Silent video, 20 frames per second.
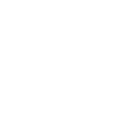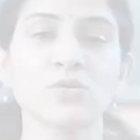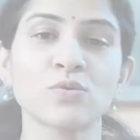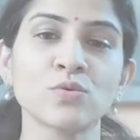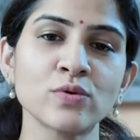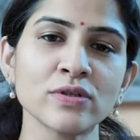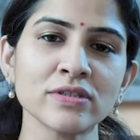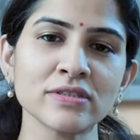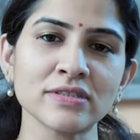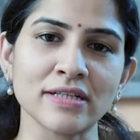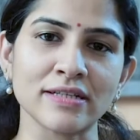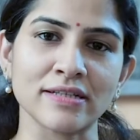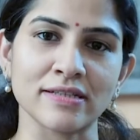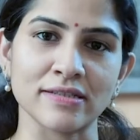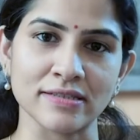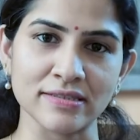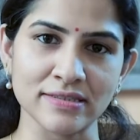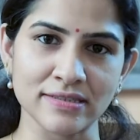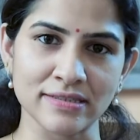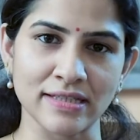So who is at
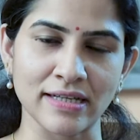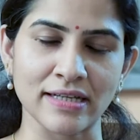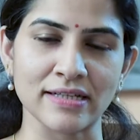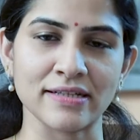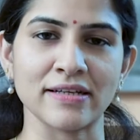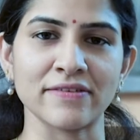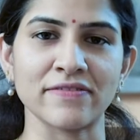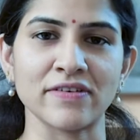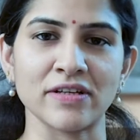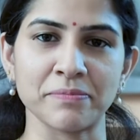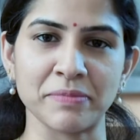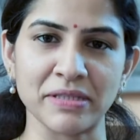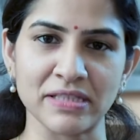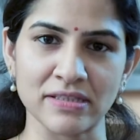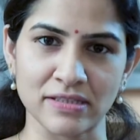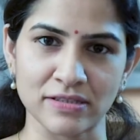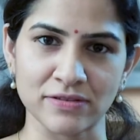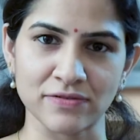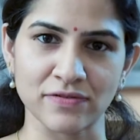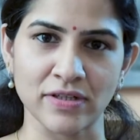risk at
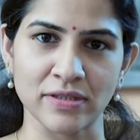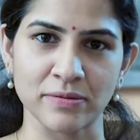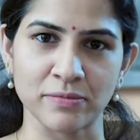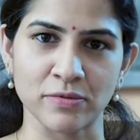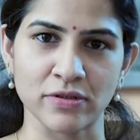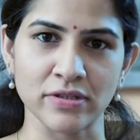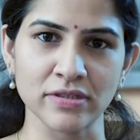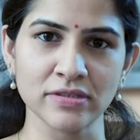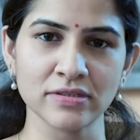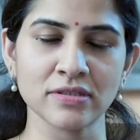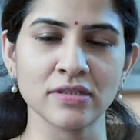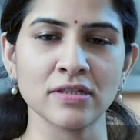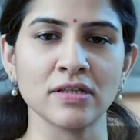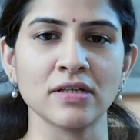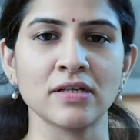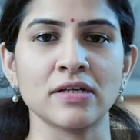developing these fibroids?